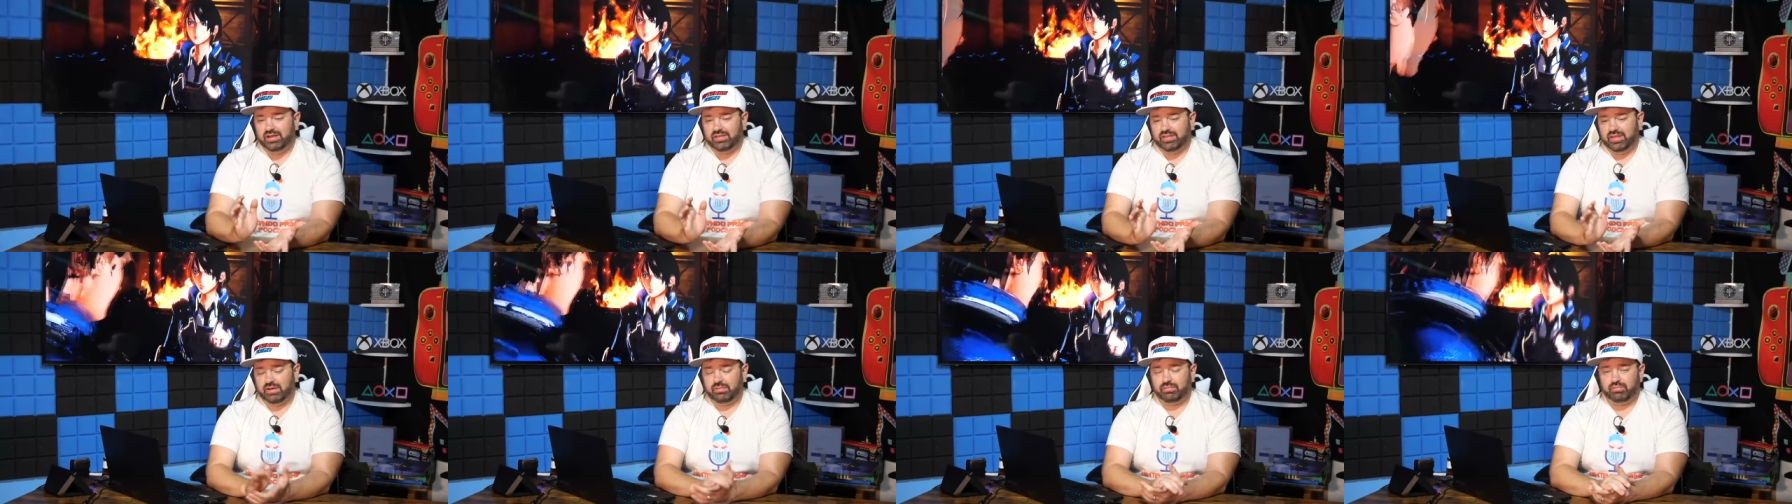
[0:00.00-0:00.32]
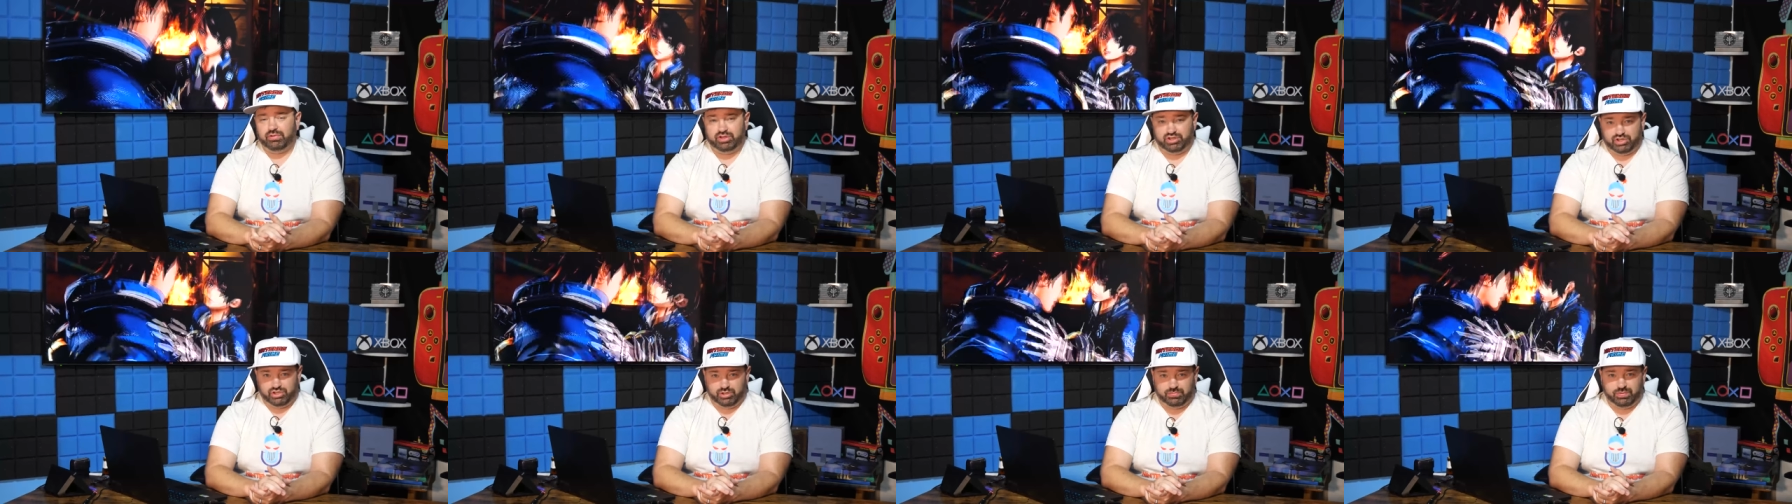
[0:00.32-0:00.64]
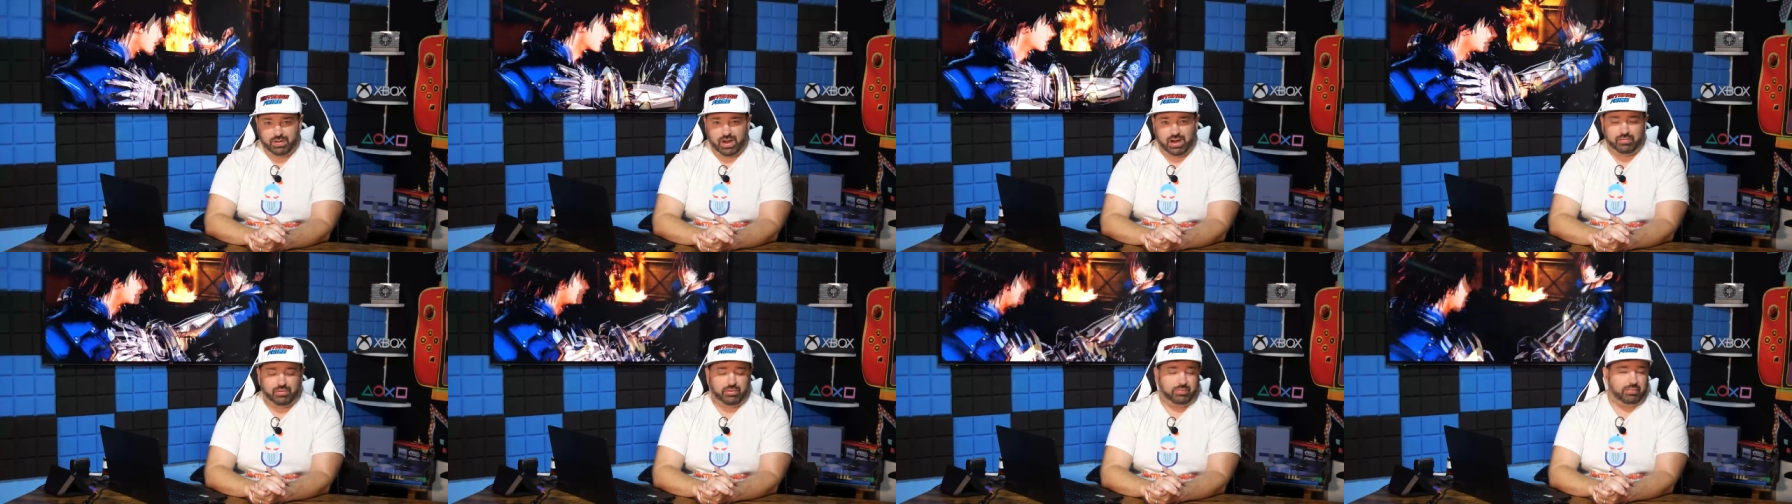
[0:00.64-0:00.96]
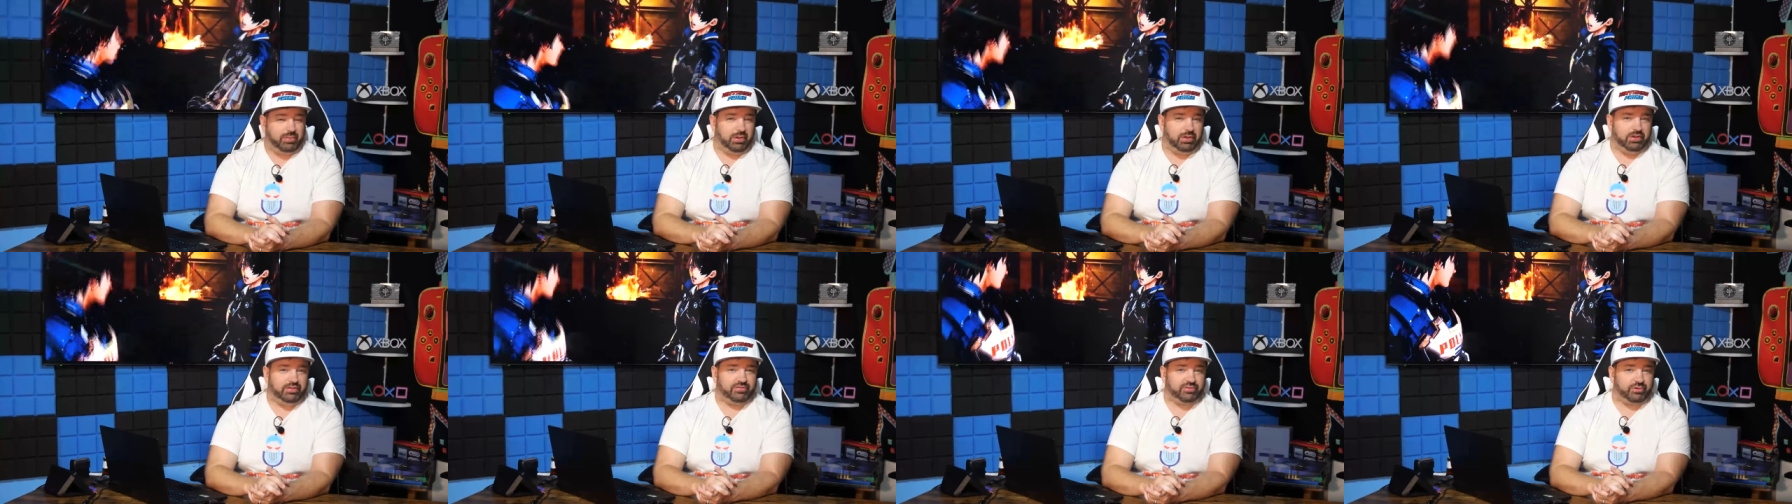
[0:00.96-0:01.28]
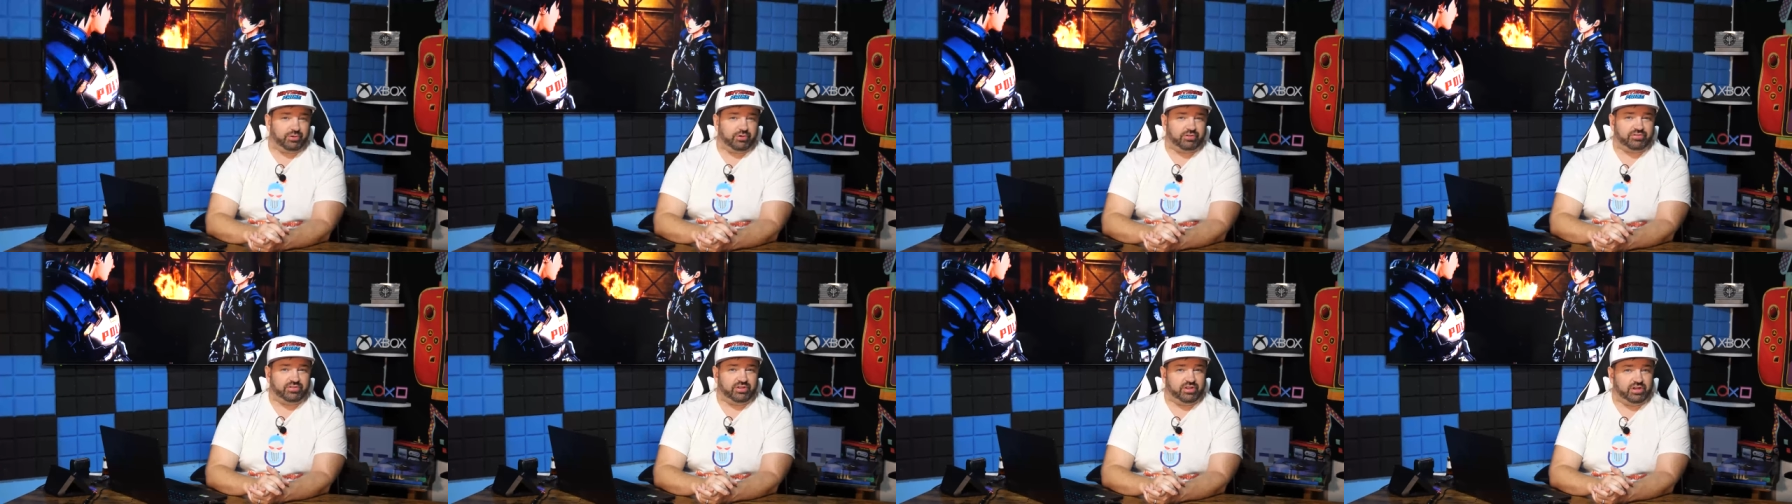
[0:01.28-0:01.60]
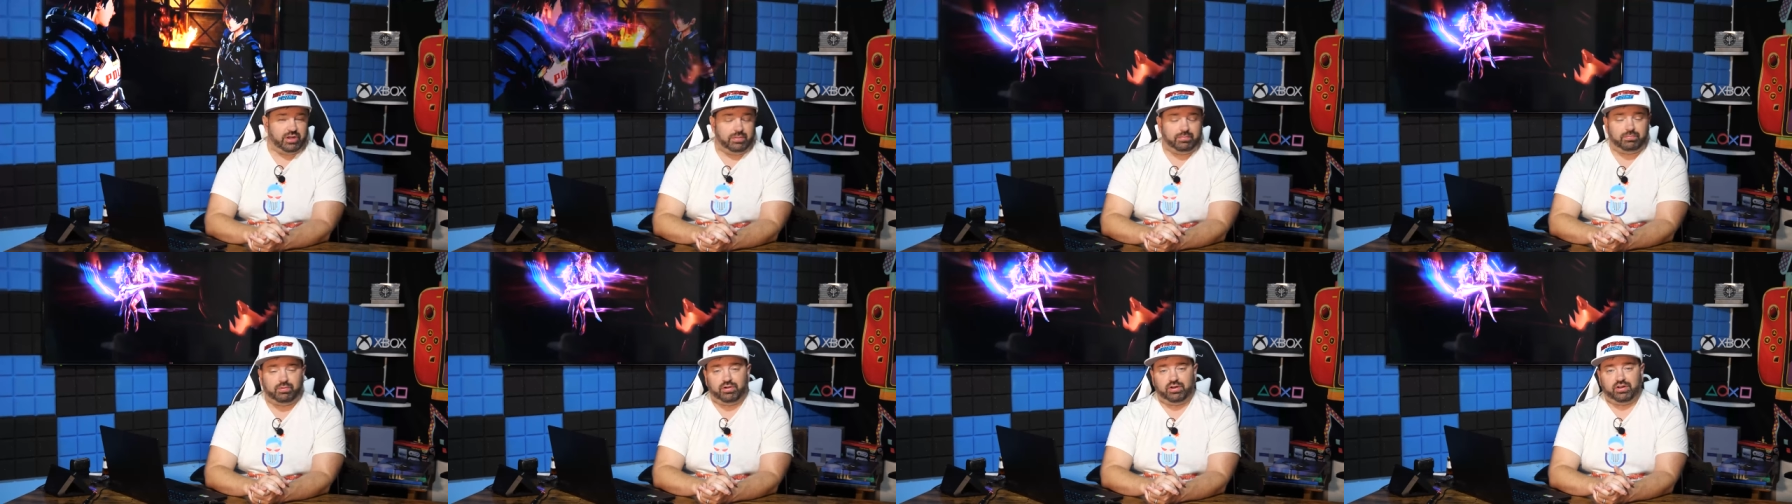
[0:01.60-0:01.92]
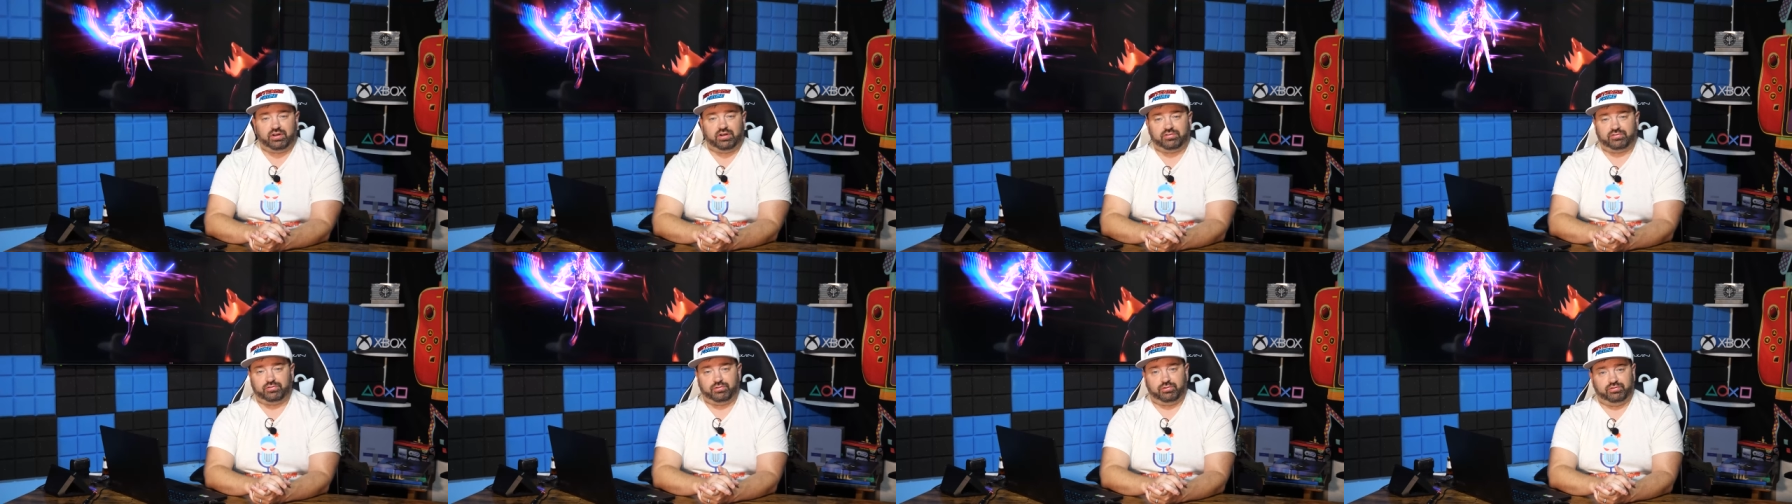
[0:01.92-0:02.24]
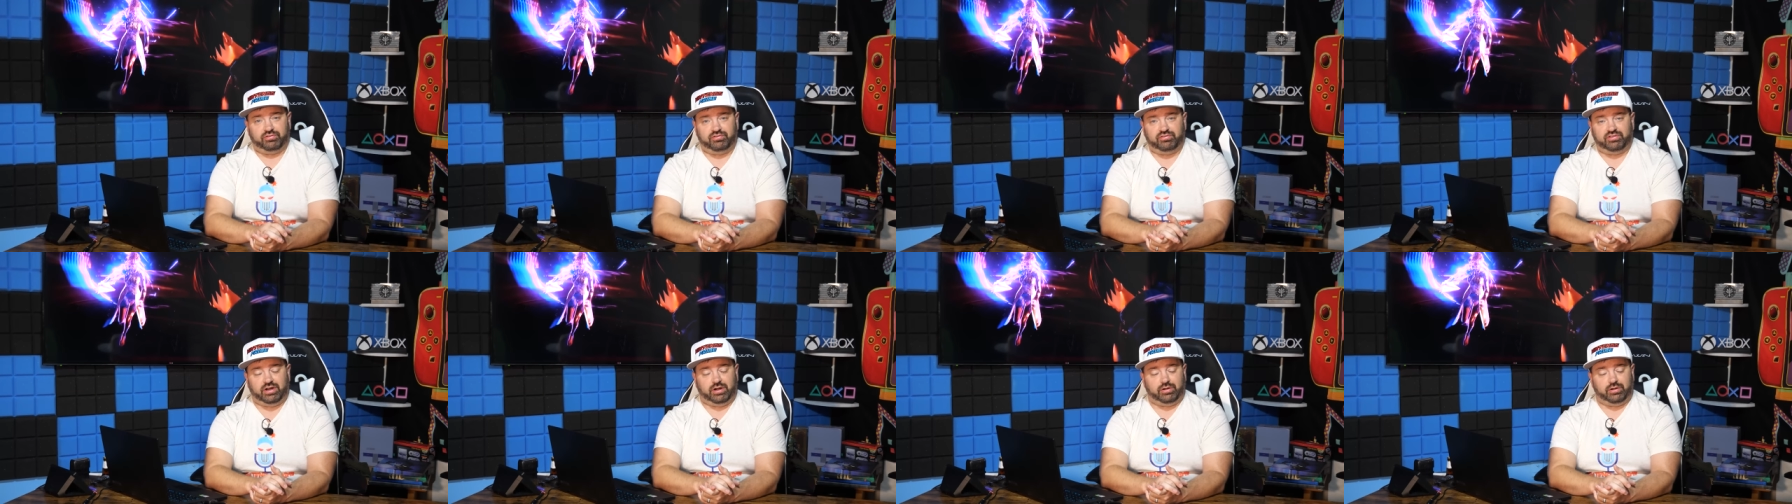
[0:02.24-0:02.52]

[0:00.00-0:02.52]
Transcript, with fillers: that we should probably be sourcing and putting our sources